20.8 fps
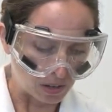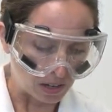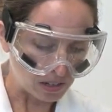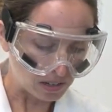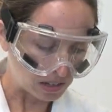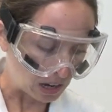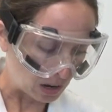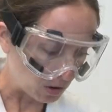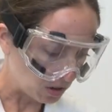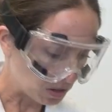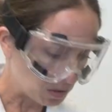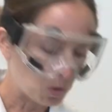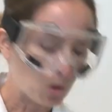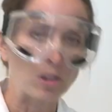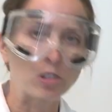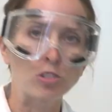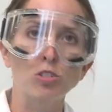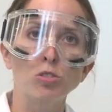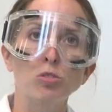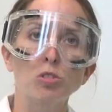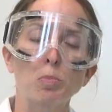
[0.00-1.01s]
Okay, now I
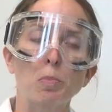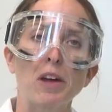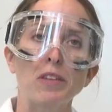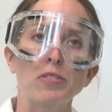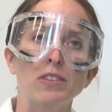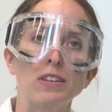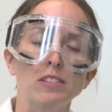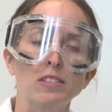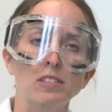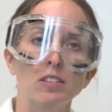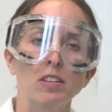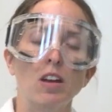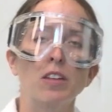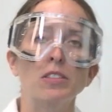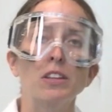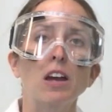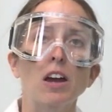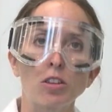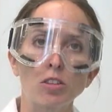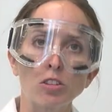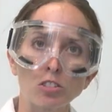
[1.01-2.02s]
am going to spot this
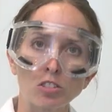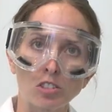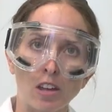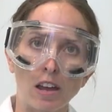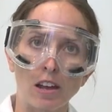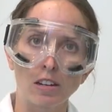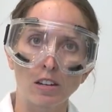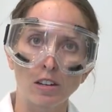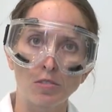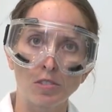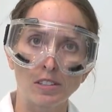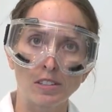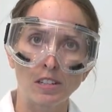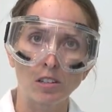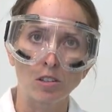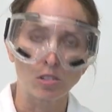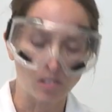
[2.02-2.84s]
on the other side of the